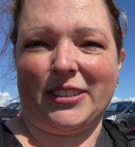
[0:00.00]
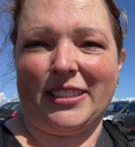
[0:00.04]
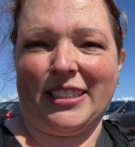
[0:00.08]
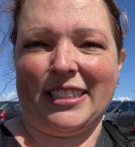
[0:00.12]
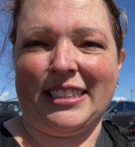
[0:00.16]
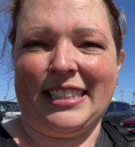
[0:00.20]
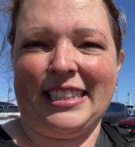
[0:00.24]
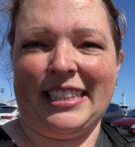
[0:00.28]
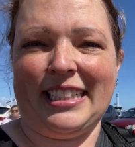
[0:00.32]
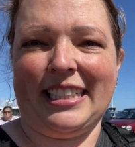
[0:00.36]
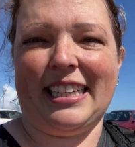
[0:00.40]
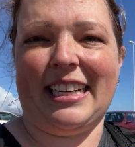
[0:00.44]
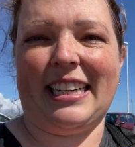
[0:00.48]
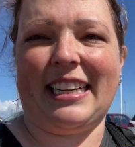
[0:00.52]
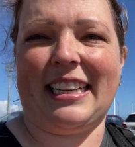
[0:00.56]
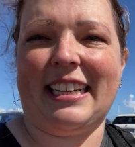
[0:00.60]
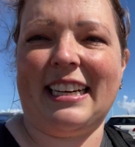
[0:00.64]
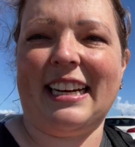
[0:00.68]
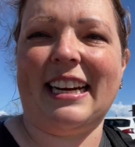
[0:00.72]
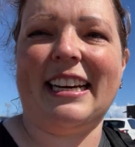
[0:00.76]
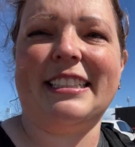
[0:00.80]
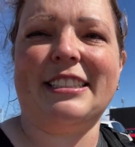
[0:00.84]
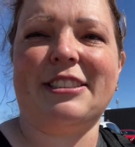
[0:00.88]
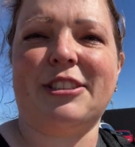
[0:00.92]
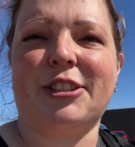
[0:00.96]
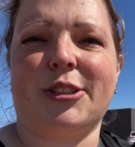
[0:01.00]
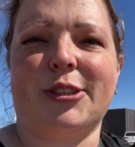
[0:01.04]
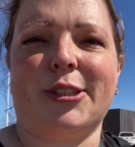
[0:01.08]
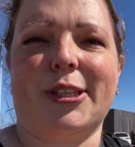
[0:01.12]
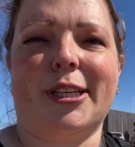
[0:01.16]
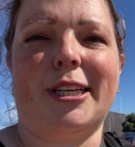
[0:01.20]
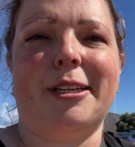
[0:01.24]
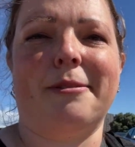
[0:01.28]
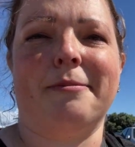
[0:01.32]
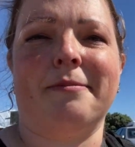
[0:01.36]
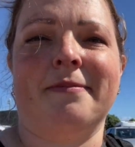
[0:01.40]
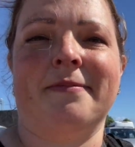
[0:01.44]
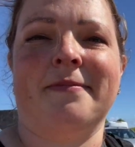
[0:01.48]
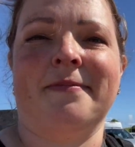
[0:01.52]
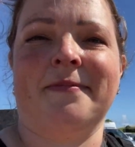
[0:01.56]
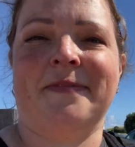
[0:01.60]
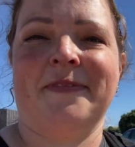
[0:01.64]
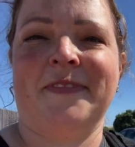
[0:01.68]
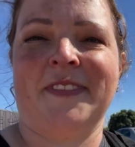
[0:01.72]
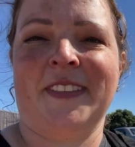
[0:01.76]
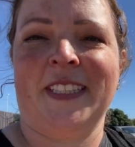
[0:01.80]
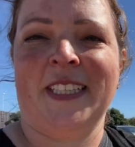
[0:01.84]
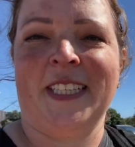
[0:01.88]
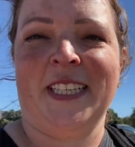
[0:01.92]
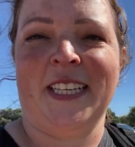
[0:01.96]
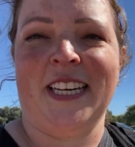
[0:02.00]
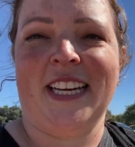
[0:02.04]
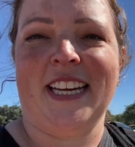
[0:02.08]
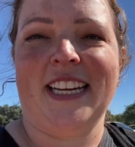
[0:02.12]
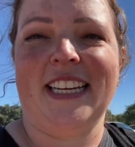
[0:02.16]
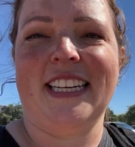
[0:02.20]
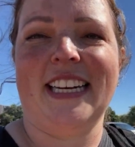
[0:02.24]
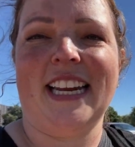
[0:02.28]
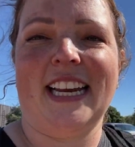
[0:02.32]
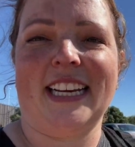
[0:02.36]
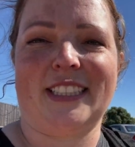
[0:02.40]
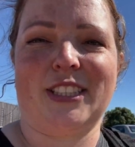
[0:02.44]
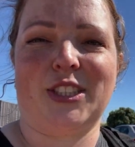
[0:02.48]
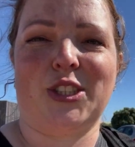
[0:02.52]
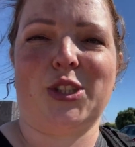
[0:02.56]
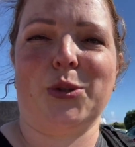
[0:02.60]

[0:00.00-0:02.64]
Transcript: than eating an ice cream next